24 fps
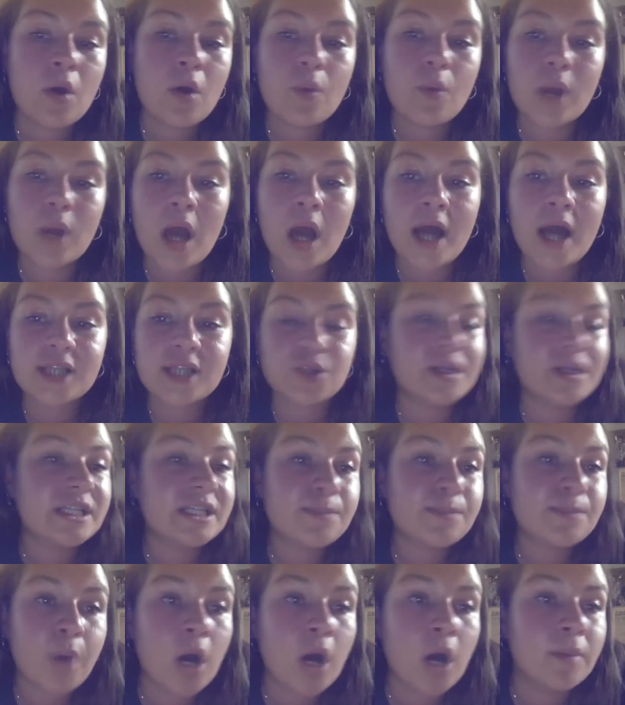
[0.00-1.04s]
relies on
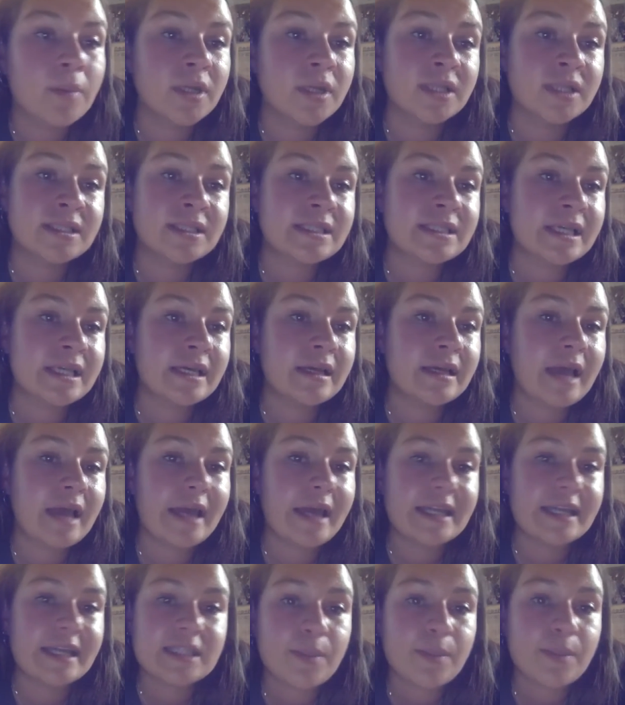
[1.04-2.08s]
its permanency
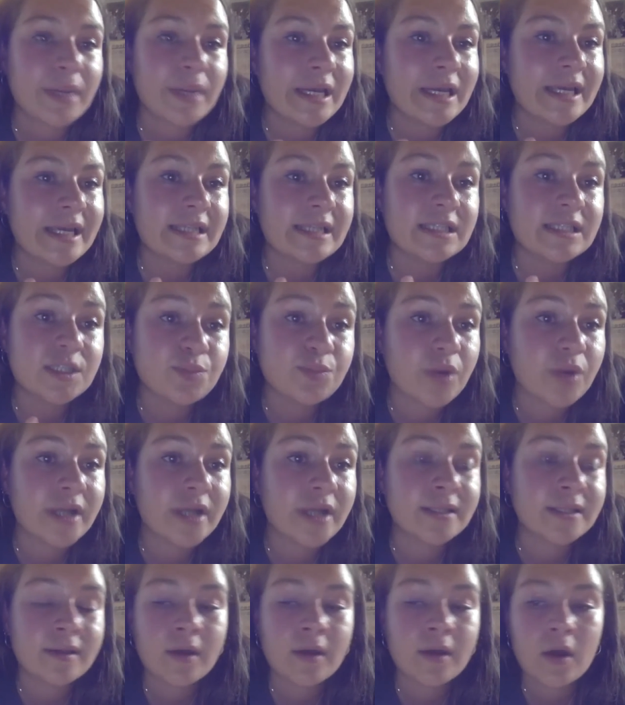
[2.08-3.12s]
and its ability to
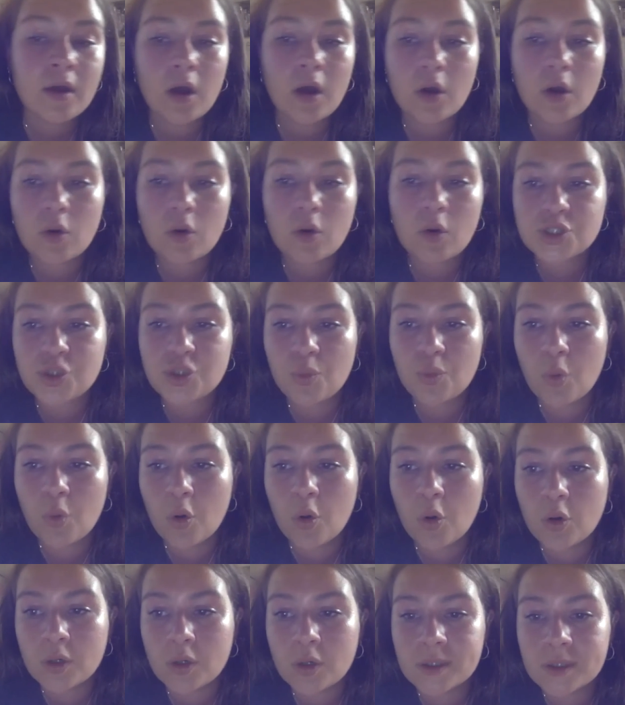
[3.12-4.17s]
spread across the
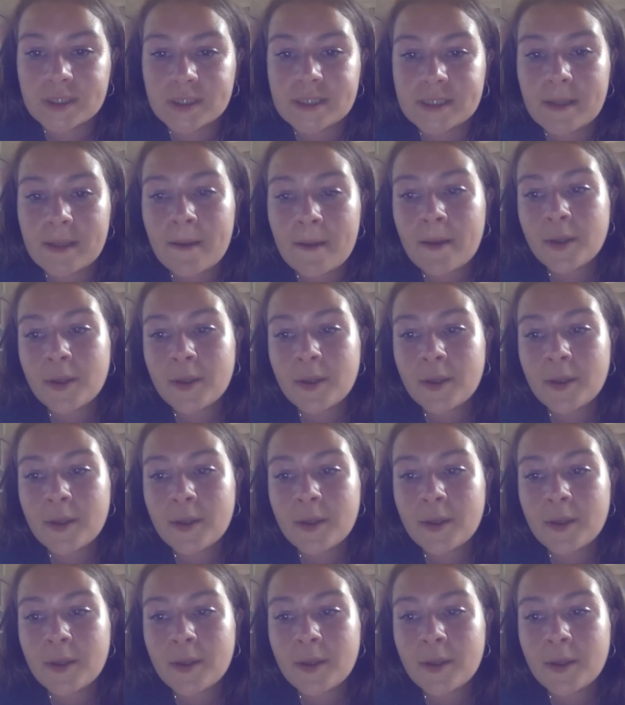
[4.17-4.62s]
waters.